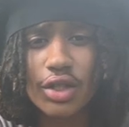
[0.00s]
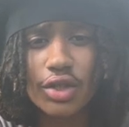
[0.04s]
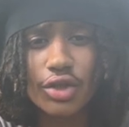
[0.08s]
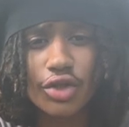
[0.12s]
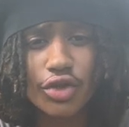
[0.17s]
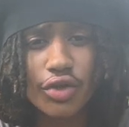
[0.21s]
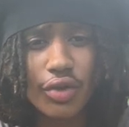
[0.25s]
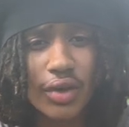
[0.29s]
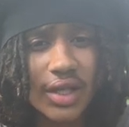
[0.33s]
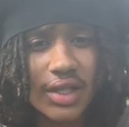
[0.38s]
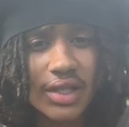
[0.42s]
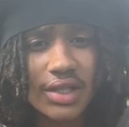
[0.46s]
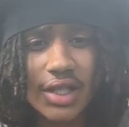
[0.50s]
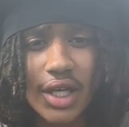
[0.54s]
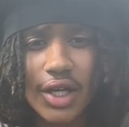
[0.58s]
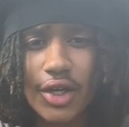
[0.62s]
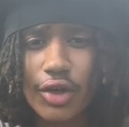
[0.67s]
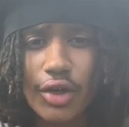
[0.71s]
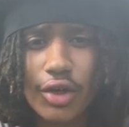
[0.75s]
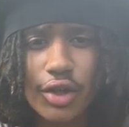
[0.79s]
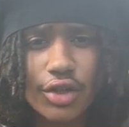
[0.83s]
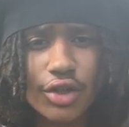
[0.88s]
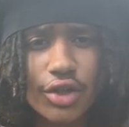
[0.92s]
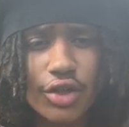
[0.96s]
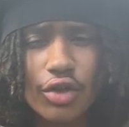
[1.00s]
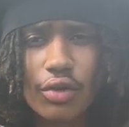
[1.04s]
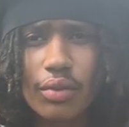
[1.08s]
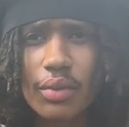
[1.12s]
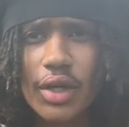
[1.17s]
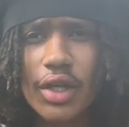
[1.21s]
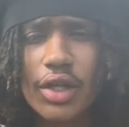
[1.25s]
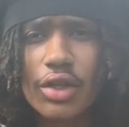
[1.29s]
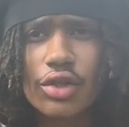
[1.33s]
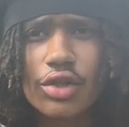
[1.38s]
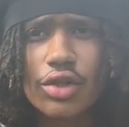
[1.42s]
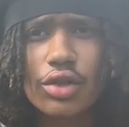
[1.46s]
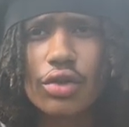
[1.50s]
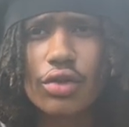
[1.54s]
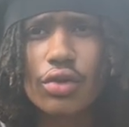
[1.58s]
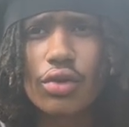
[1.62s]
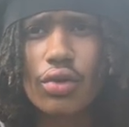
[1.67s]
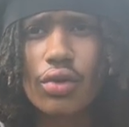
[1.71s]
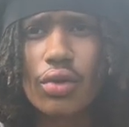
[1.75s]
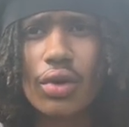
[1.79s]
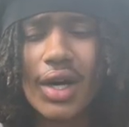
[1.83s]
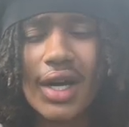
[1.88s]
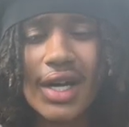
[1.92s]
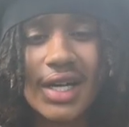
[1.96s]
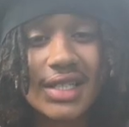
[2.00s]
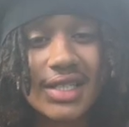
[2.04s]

the drinks that you're consuming to